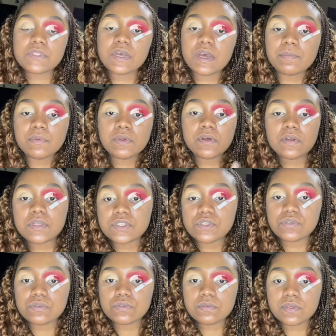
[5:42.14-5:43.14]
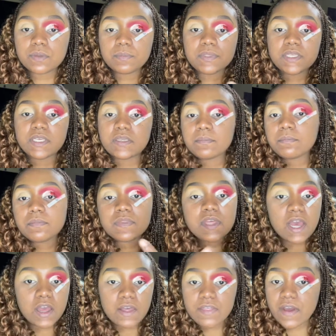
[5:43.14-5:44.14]
I'm going to complete the
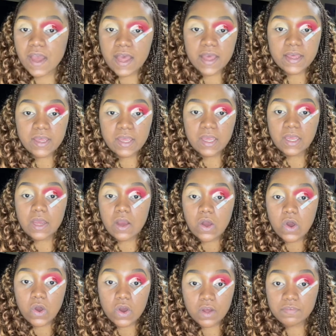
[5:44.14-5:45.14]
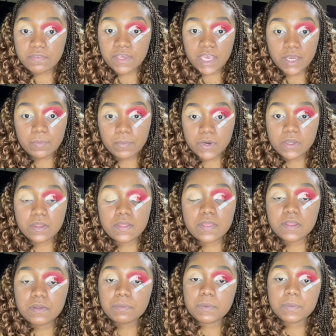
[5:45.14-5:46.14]
other eye off camera,
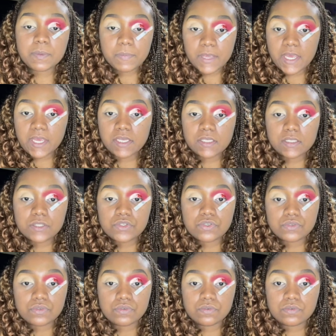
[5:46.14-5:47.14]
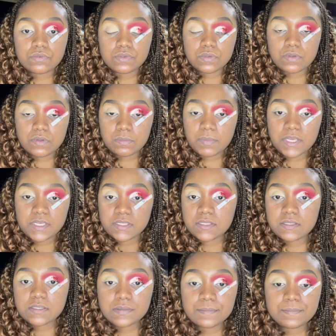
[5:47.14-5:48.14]
then we'll be back to do the
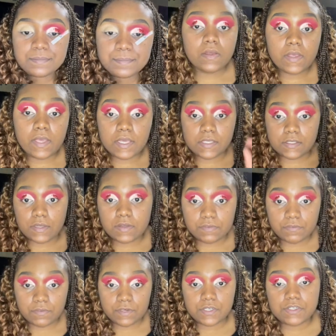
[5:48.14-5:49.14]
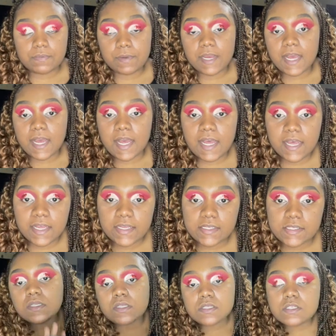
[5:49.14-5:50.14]
base. Okay, so I finished my
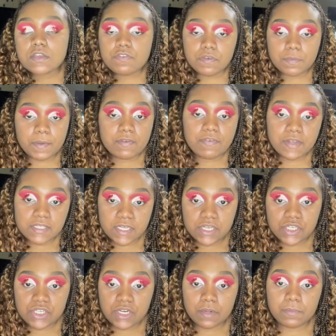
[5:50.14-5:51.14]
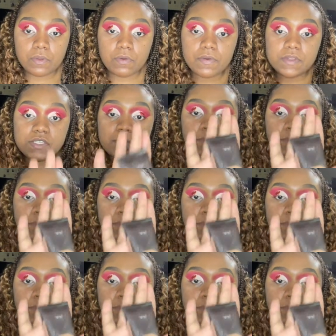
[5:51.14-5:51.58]
eyes. So for my foundation, I'm going to be